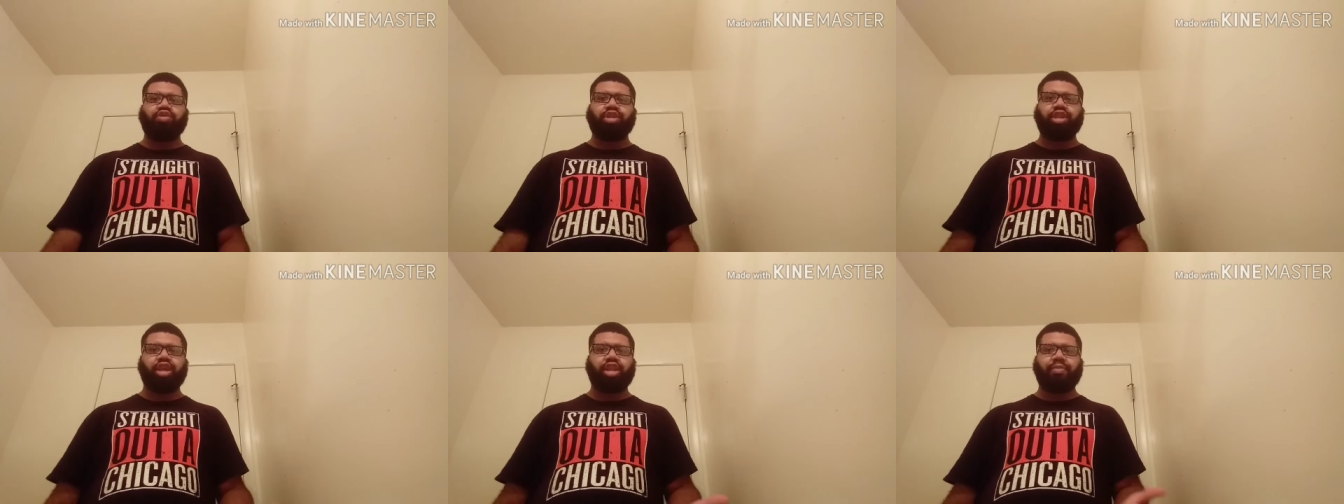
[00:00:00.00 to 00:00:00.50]
you
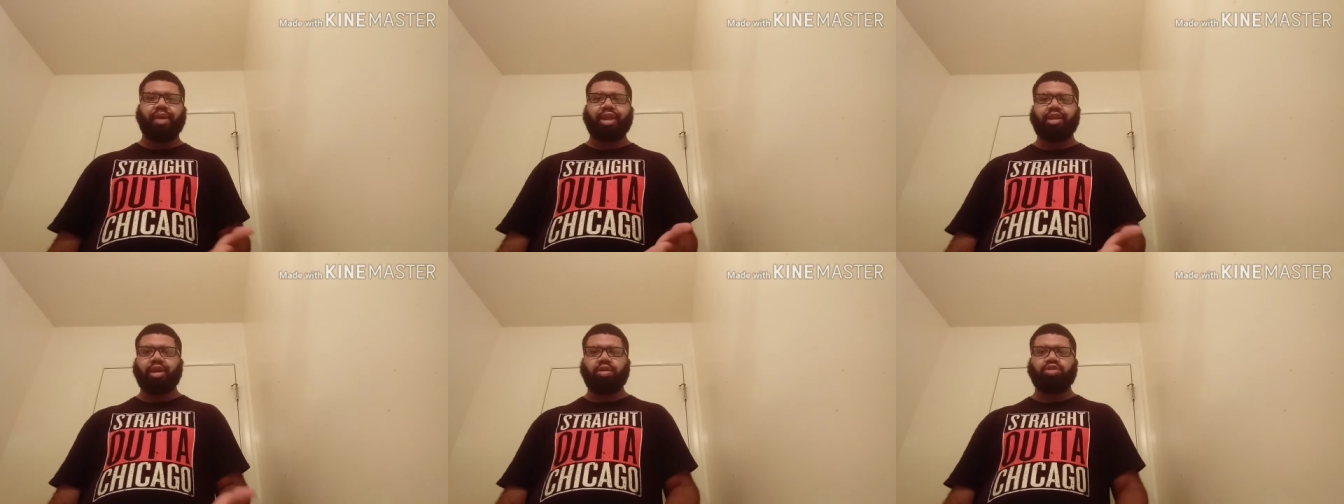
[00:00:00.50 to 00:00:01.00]
see
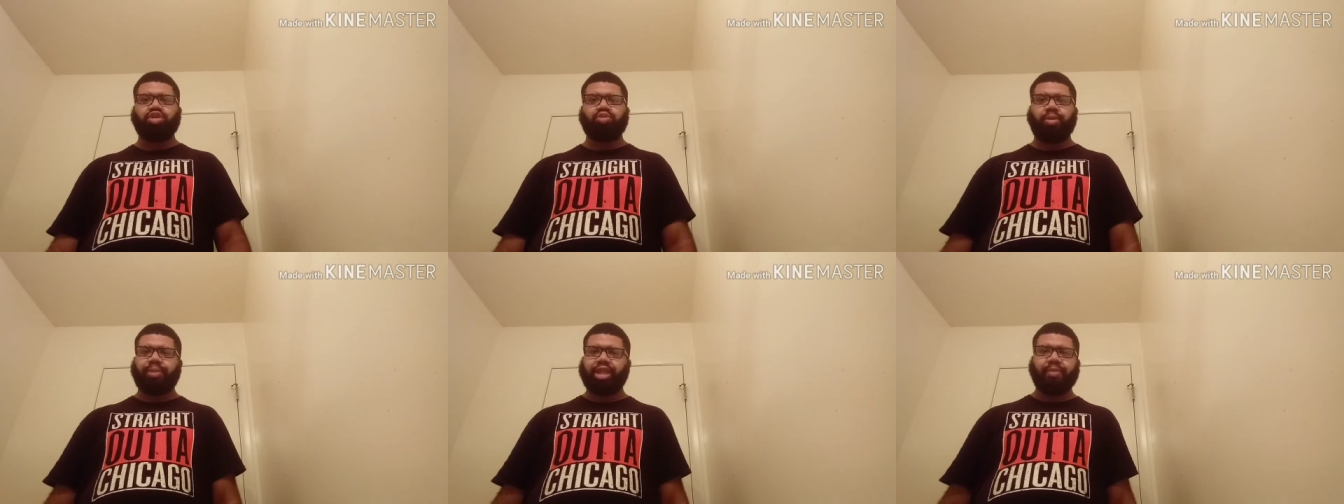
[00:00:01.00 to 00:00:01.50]
anybody else,
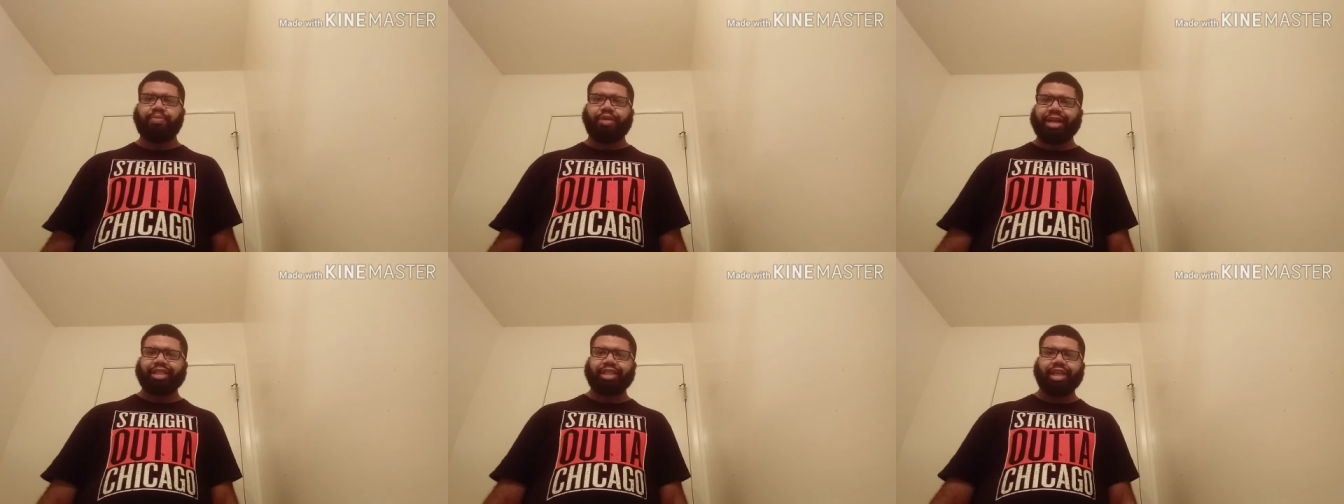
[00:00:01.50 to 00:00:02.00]
repeat the
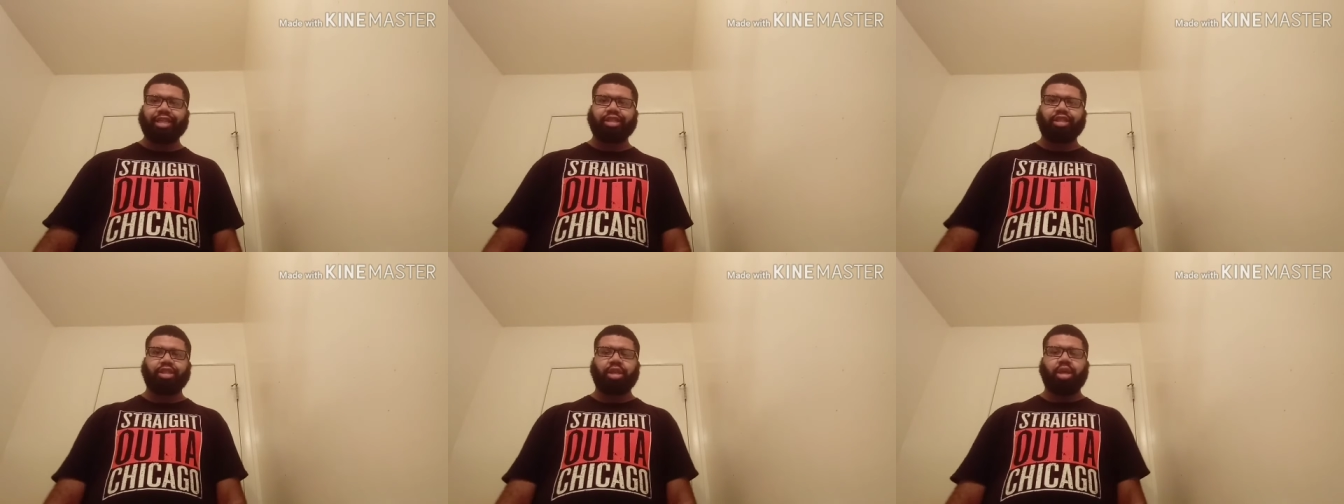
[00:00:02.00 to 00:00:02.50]

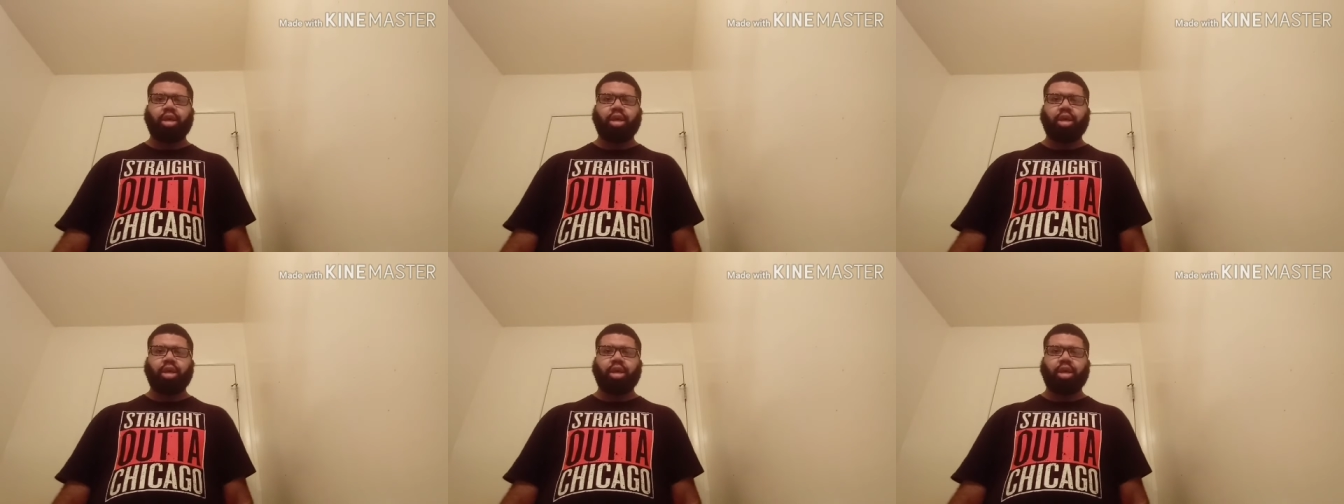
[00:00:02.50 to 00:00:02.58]
process.